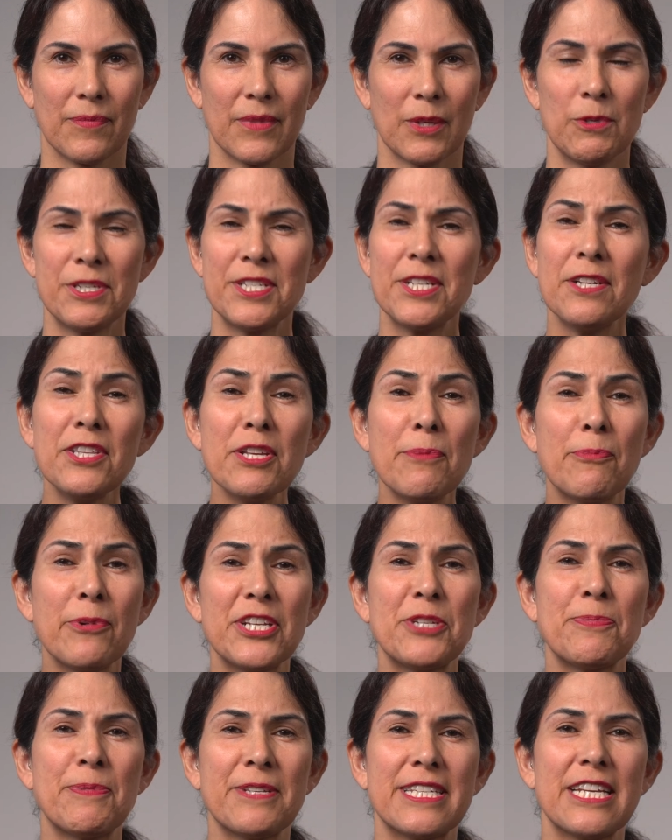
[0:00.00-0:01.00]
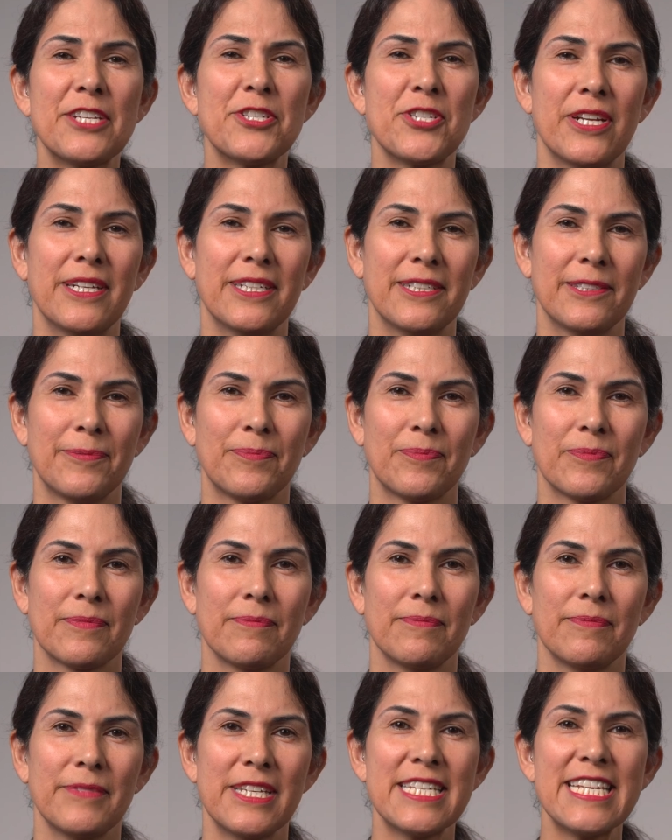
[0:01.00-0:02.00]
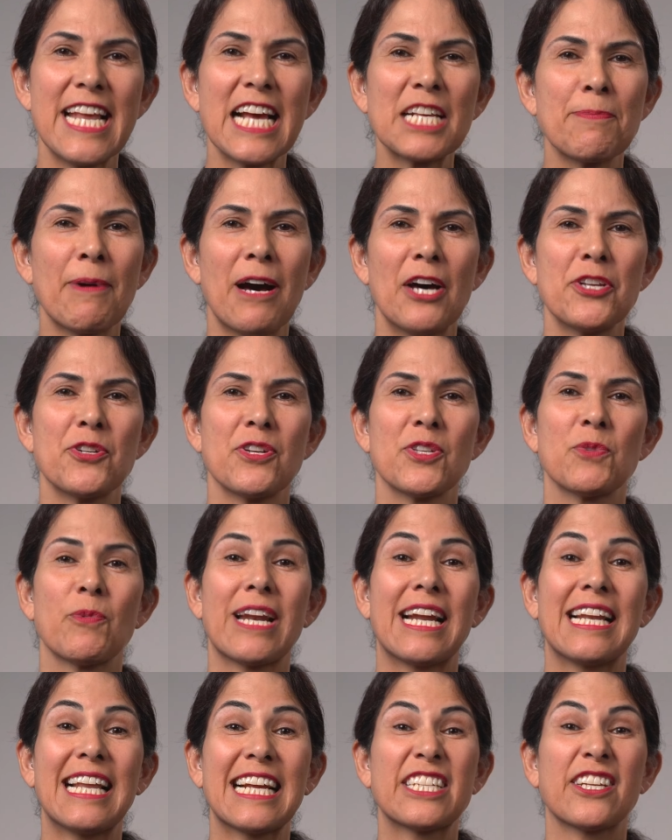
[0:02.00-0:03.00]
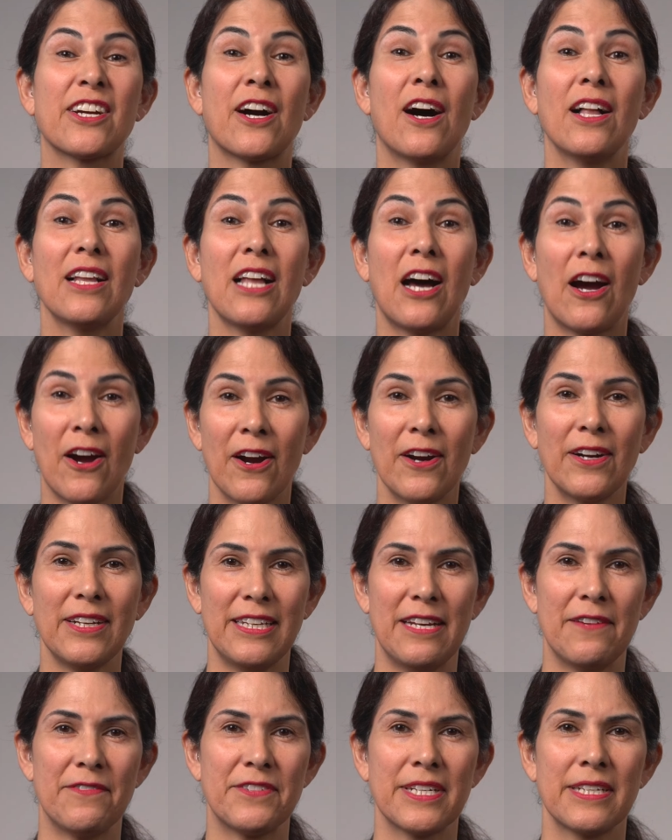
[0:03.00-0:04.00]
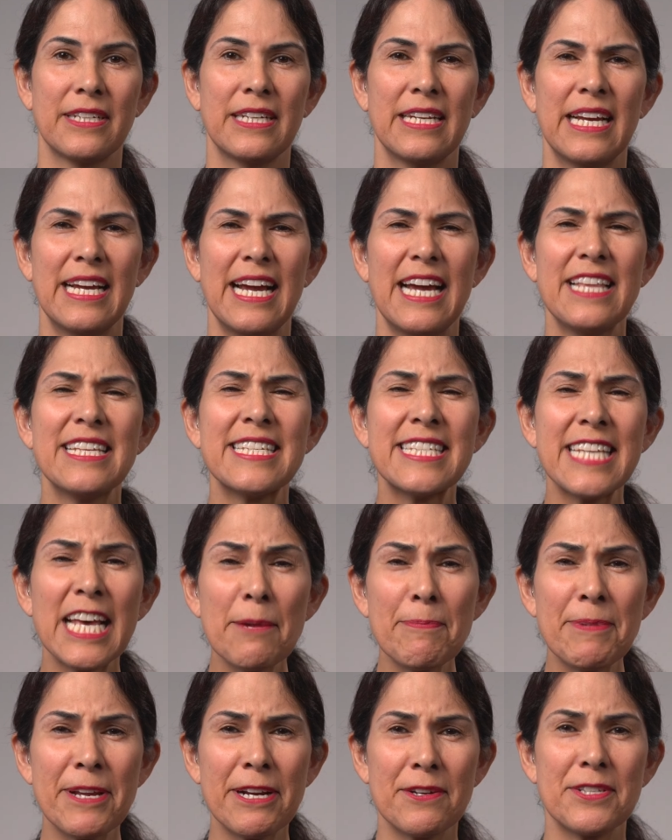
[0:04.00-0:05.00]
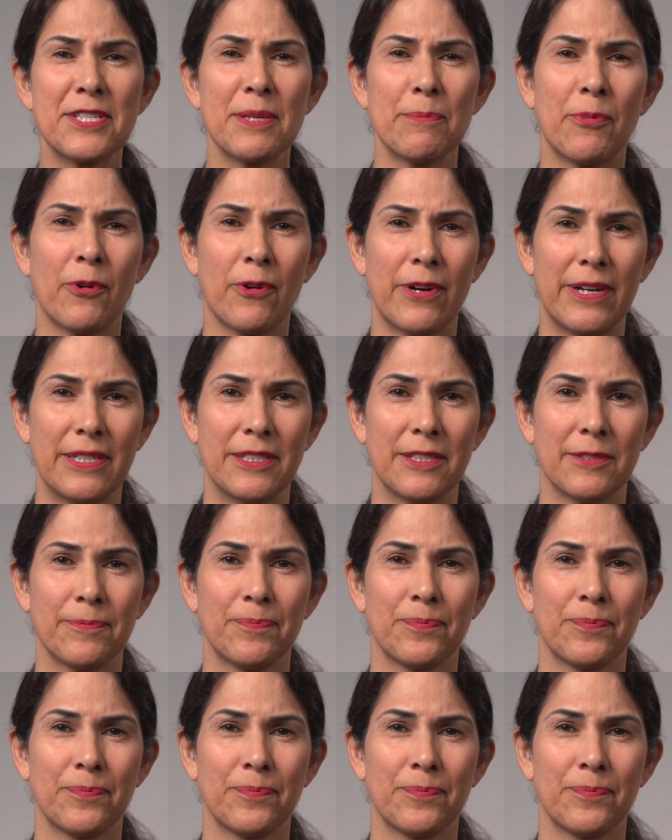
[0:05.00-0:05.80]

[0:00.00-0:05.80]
We're still in the bridge position. This next posture is what I like to call a heart lift, and the setup here is important.